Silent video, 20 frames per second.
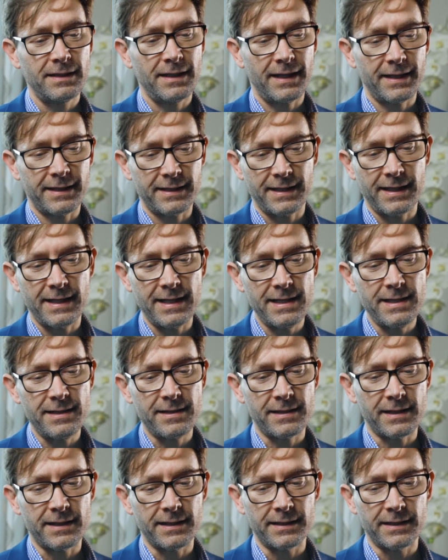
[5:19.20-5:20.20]
A key
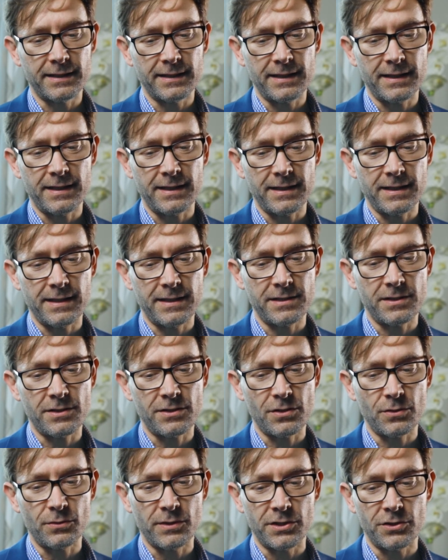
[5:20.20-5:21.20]
thing is
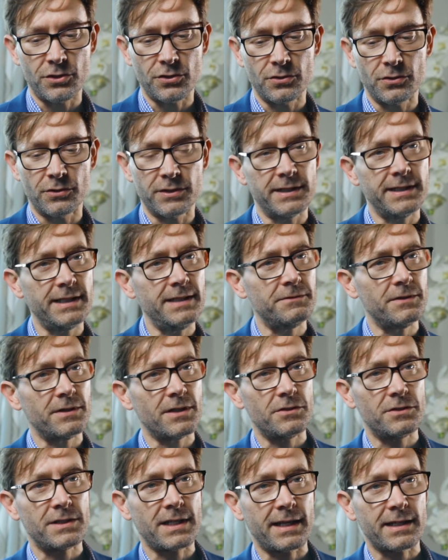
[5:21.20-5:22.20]
to ensure that even
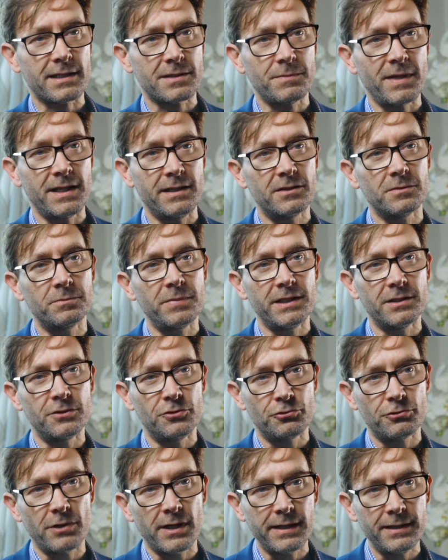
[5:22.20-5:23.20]
though tax may not be a
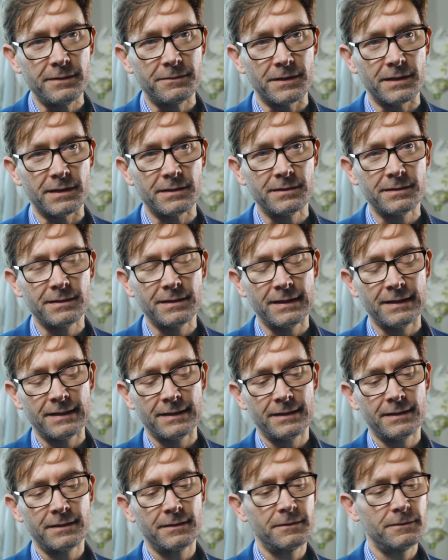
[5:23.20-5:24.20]
driver
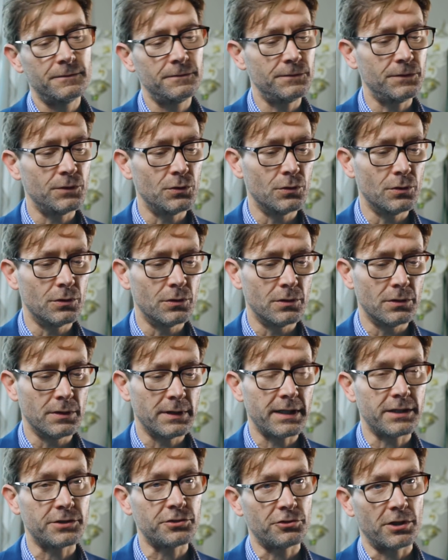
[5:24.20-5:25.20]
for
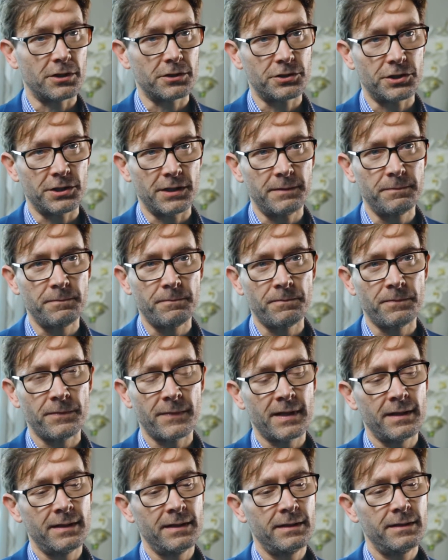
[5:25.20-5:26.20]
a structure,
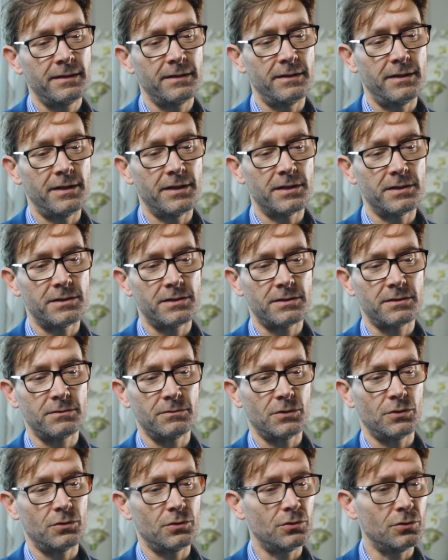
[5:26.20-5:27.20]
that
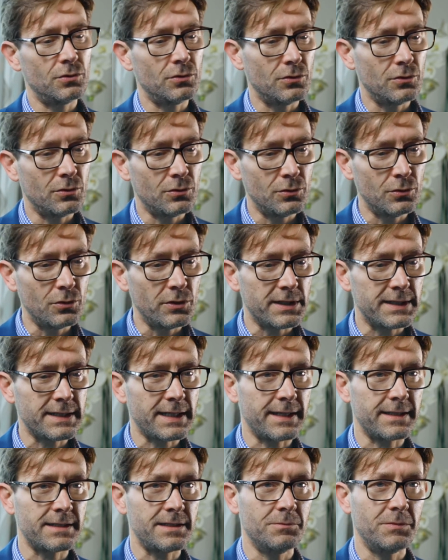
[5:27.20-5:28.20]
all the
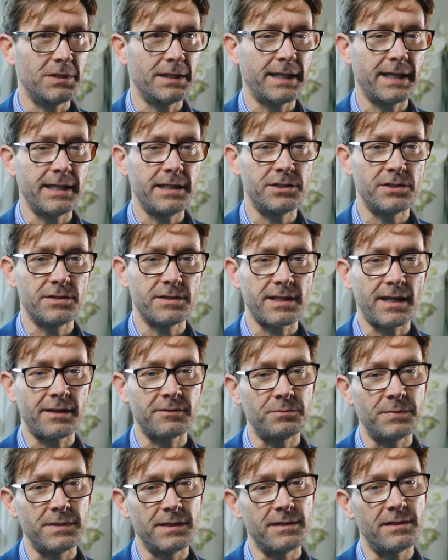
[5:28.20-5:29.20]
tax implications
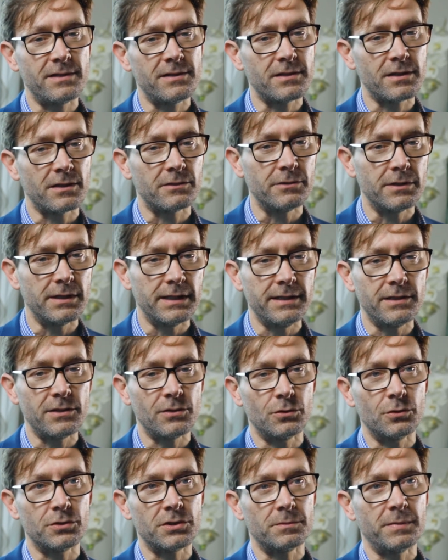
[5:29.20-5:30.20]
have been thoroughly
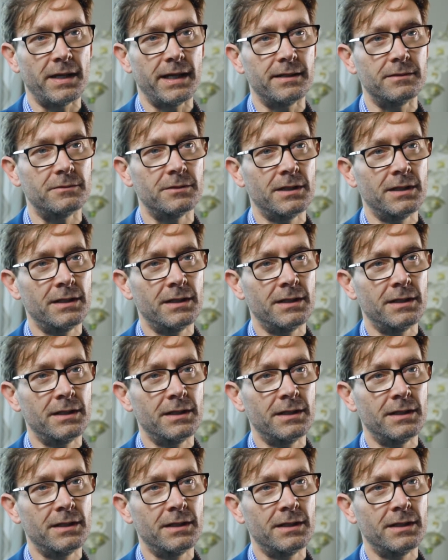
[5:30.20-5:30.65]
thought about